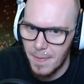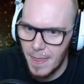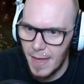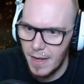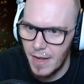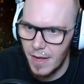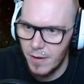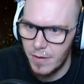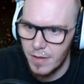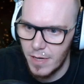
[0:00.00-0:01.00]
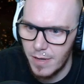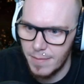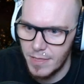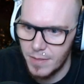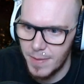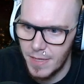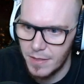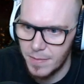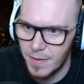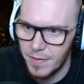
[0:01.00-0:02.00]
And now I'm in
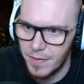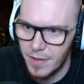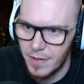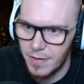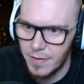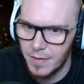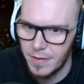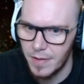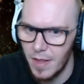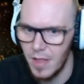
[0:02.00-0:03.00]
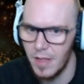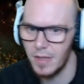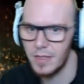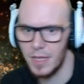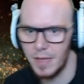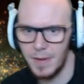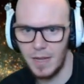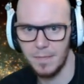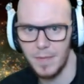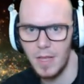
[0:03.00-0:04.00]
space, motherfucker. So there we go.
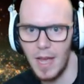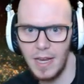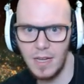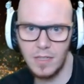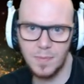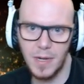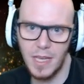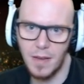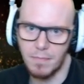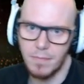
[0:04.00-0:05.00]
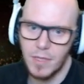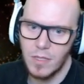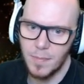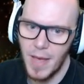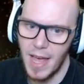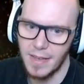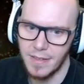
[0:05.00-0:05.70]
And it looks pretty good. It's not bad.